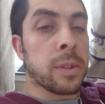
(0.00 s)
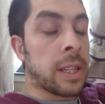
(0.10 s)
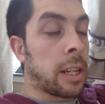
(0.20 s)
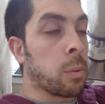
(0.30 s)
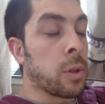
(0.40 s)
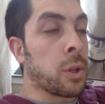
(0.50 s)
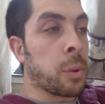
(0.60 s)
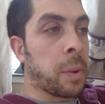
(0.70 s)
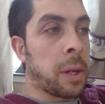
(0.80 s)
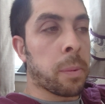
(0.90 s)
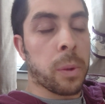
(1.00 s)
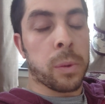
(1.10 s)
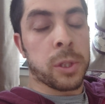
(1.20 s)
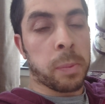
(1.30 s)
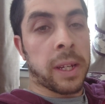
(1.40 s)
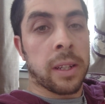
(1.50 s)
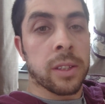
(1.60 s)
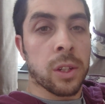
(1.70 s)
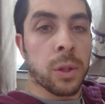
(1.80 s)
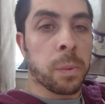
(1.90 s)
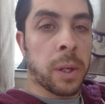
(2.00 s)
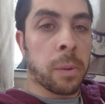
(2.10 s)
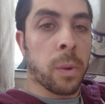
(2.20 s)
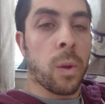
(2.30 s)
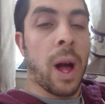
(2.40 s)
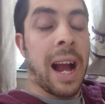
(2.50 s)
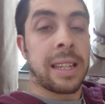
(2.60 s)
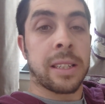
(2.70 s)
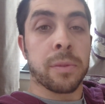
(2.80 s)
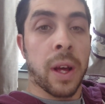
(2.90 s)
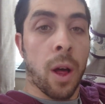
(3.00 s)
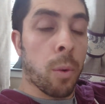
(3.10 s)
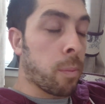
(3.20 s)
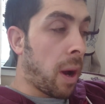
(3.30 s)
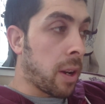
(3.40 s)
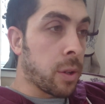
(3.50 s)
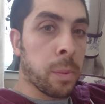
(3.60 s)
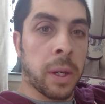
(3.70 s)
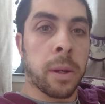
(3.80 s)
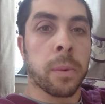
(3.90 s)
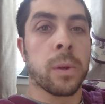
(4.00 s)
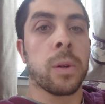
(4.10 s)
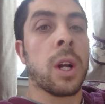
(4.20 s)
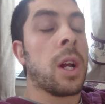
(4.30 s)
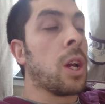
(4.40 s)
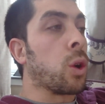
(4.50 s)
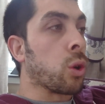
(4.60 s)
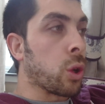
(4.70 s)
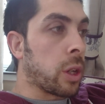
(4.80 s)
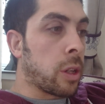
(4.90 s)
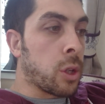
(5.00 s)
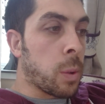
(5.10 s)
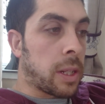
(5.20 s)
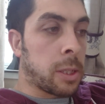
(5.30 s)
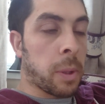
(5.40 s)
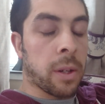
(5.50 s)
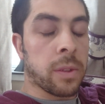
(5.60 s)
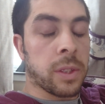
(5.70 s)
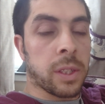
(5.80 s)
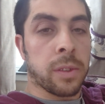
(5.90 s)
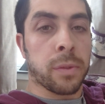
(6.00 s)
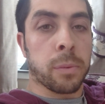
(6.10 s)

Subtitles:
Dealing with new people, speaking to new people, asking for help by new people, learning new experiences